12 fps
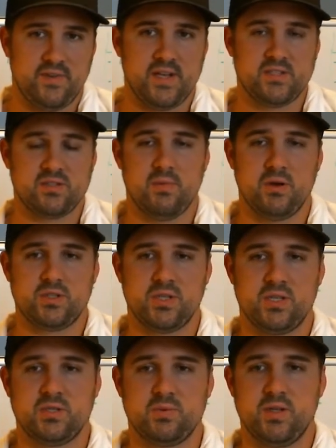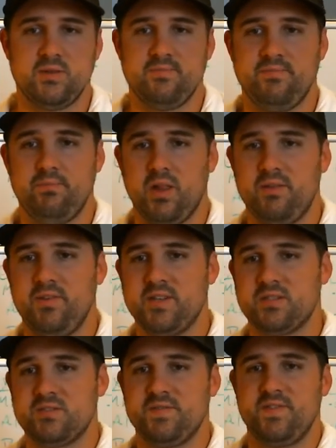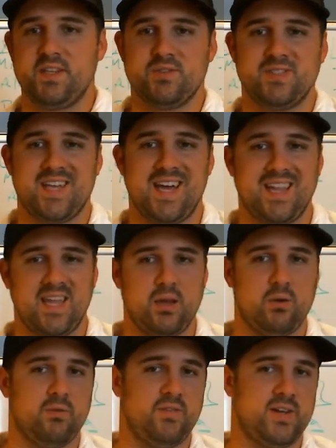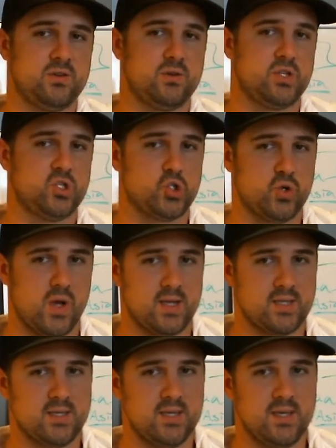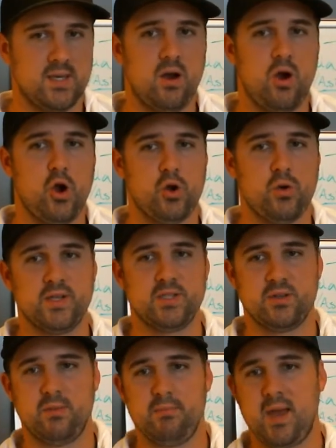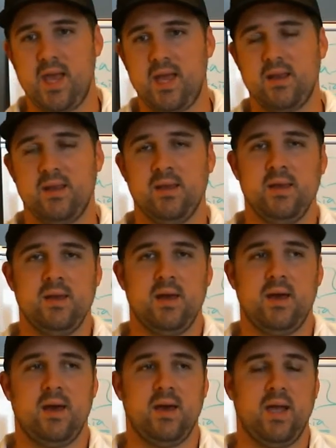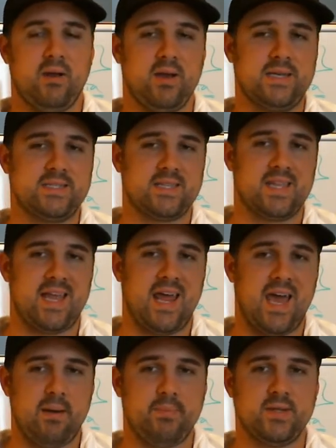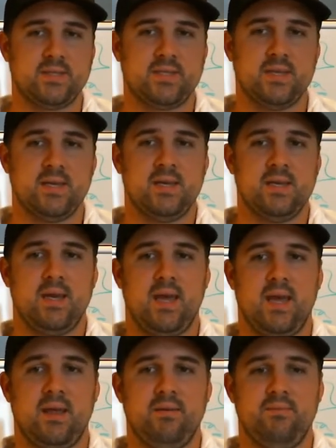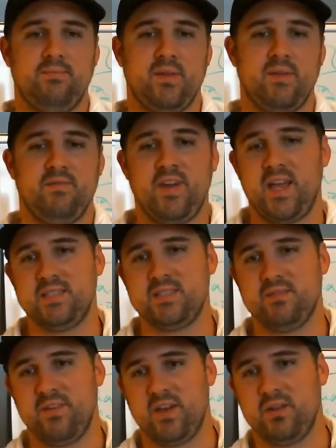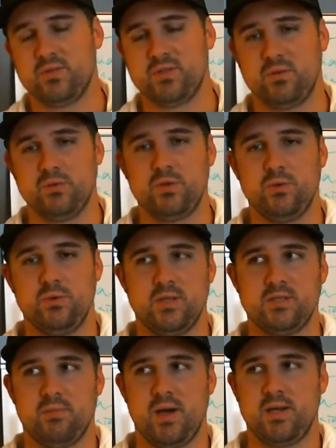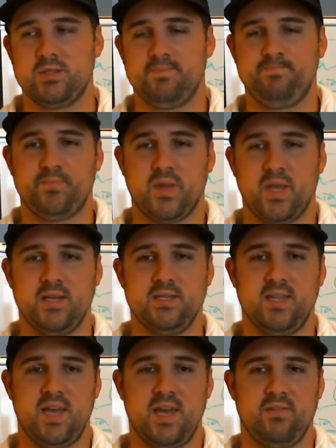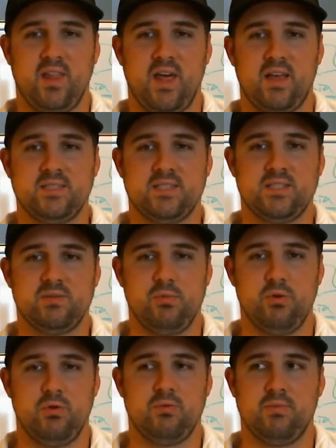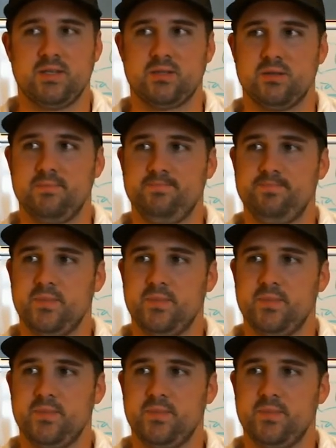Vasomotion is when blood vessels vasodilate or vasoconstrict. Arteries are the main areas that happens, and veins and venules don't do it as much. Okay, and they have less smooth muscle.